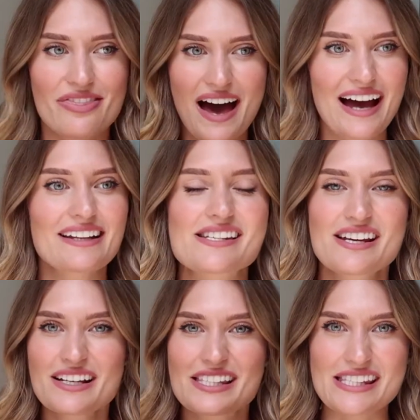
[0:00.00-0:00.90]
that
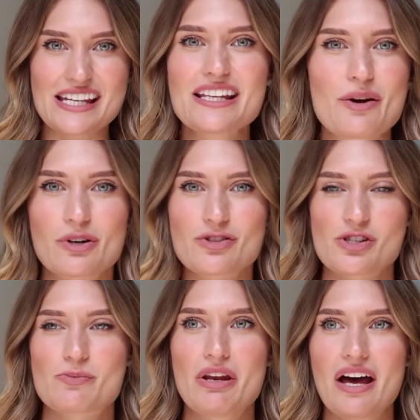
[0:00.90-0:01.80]
scene. It would have
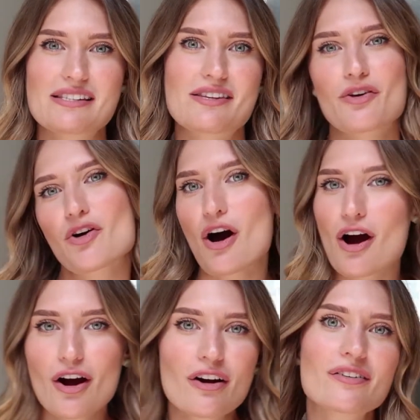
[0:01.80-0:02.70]
just been us in the
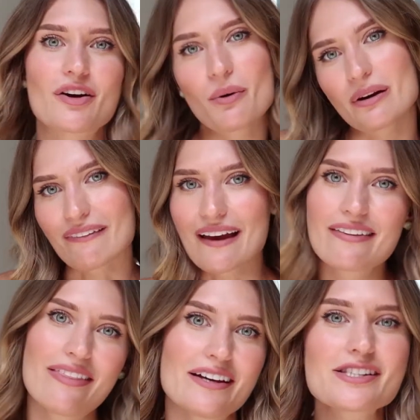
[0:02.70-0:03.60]
car going
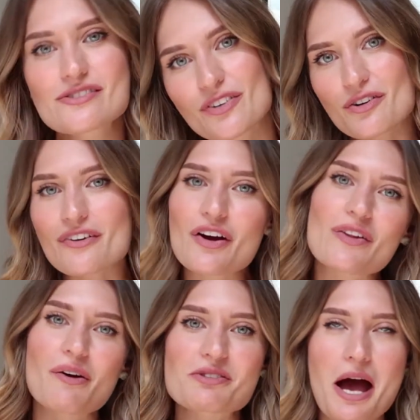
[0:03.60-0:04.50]
like this for a very
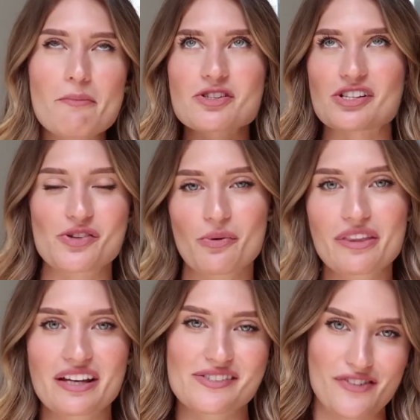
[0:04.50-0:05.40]
long time, which I don't
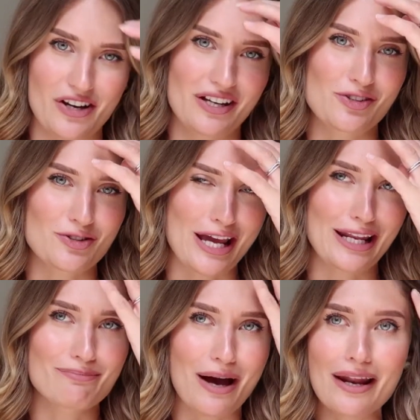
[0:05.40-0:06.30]
think is very
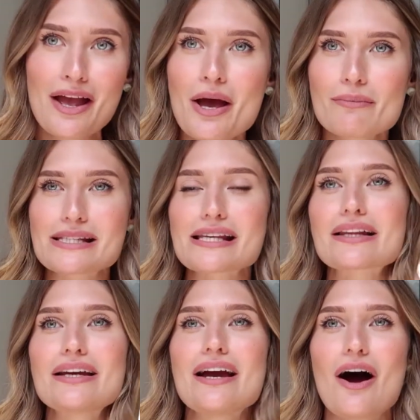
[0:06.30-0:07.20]
entertaining. But
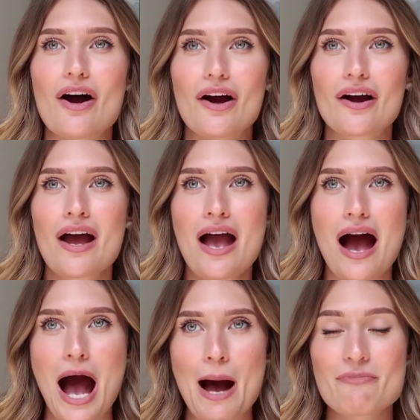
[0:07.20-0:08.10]
basically our
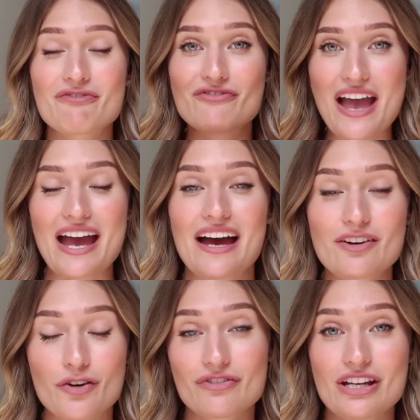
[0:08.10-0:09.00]
van
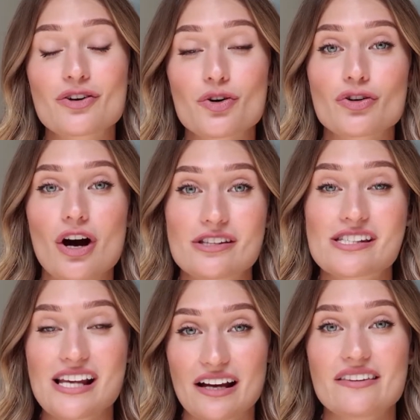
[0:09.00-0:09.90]
or vehicle got
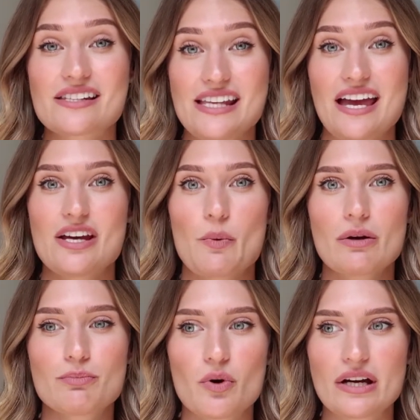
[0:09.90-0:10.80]
stuck in the sand at
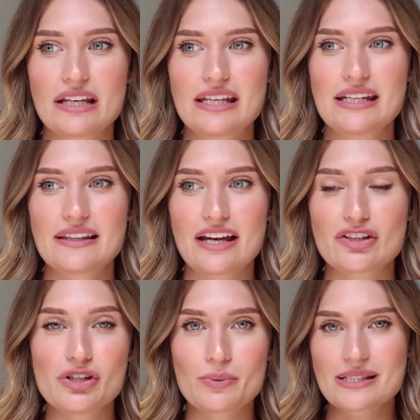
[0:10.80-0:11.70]
one point, and he
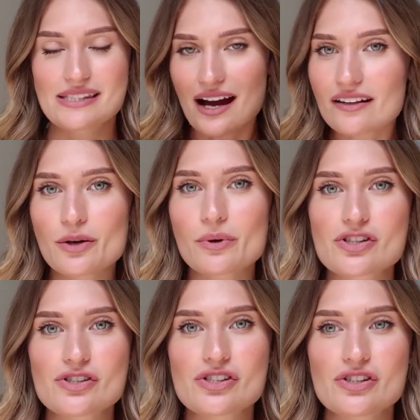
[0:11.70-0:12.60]
like knew exactly what
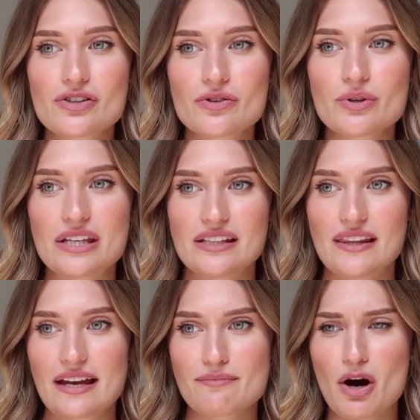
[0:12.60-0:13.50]
to do. He
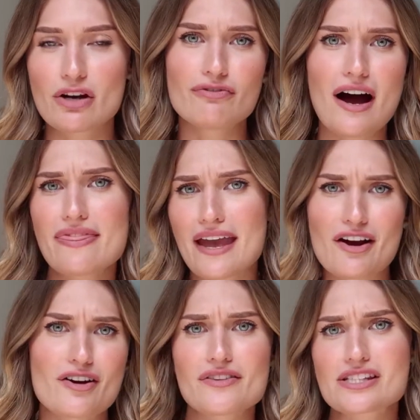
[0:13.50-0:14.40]
like modified the
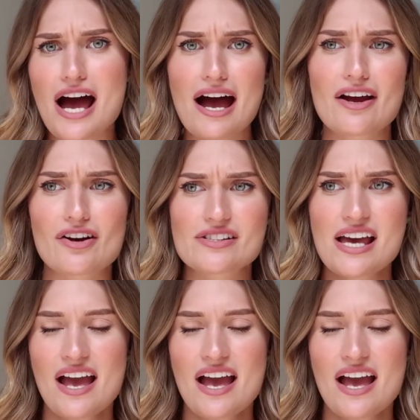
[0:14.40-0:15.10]
air in the tires,